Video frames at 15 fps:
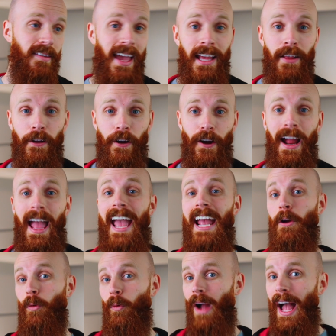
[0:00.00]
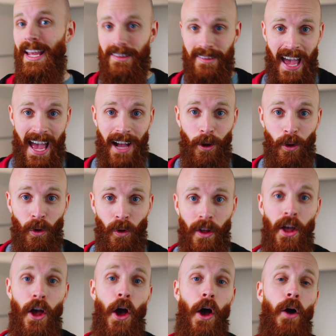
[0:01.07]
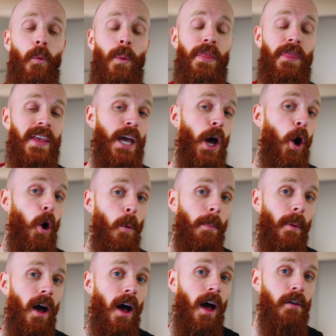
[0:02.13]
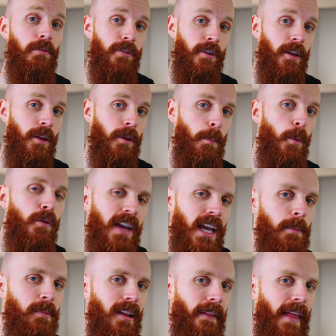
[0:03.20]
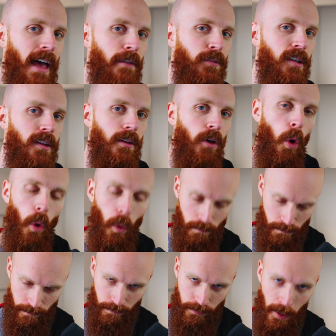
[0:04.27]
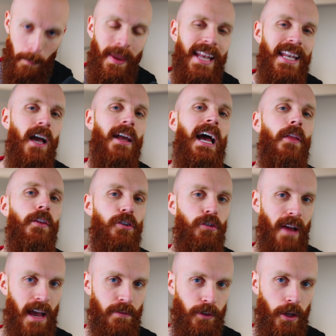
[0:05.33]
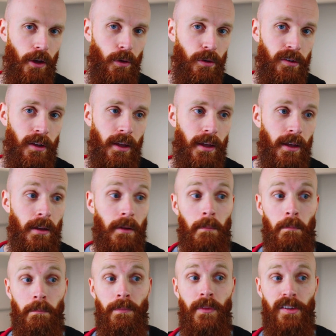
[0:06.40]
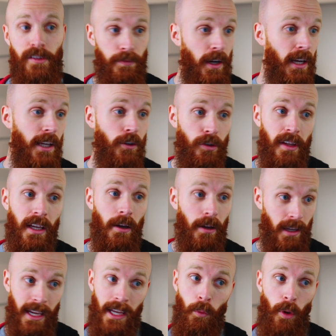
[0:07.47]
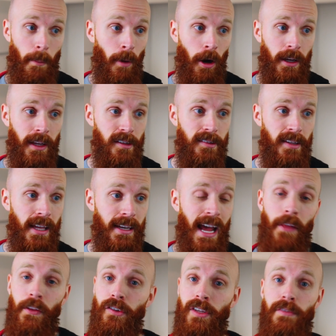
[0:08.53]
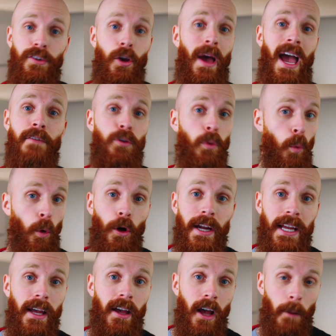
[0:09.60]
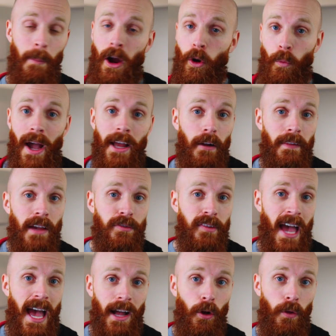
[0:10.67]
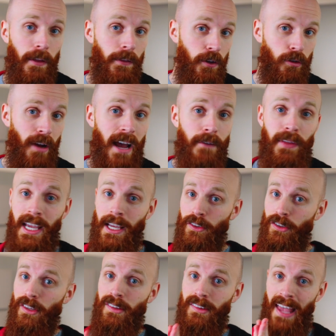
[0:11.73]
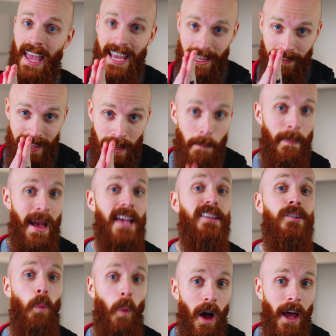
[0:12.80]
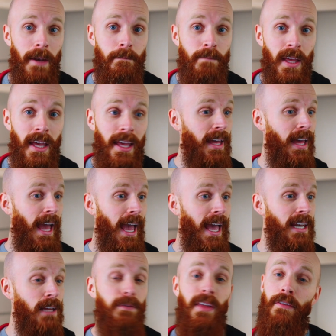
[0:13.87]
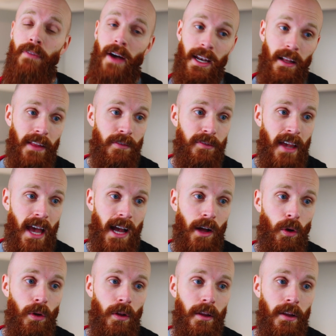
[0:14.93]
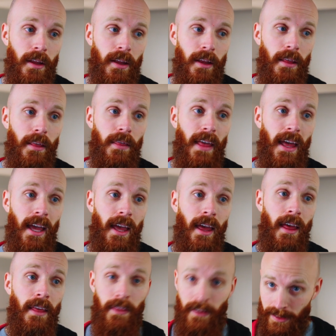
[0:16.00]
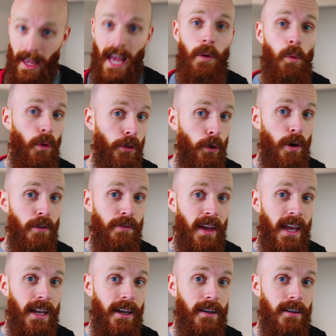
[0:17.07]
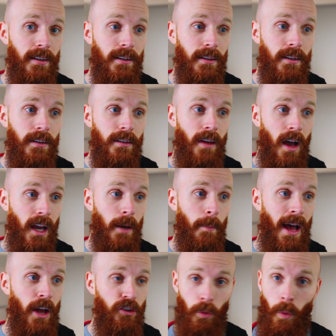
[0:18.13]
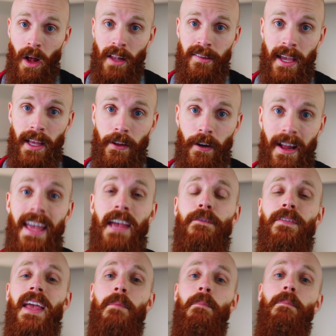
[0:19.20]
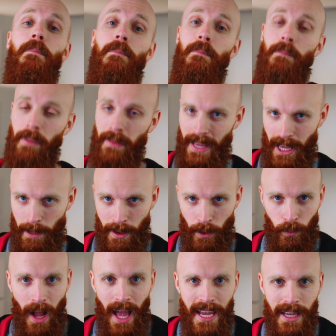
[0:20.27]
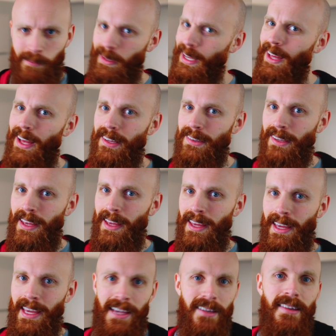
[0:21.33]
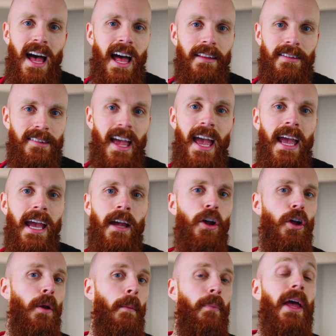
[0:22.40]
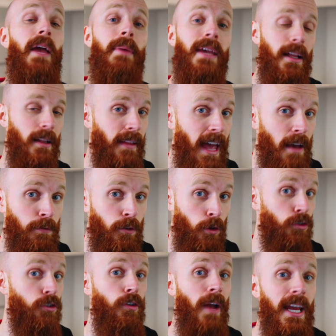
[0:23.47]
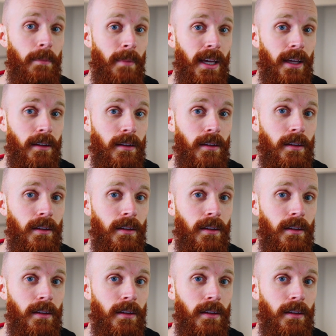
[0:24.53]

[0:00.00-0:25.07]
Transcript: Taylor, a right tackle, with the hope of moving him to left, depending on how the draft goes. This is very interesting, again, what Marcus said. Now the Chiefs don't have to worry about right or left tackle in the draft. They can just take the best one. And if they find a left tackle, this guy won't throw a fit, talking about Jawaan Taylor, if they play him at right, because he's not saying, play me at left or trade me,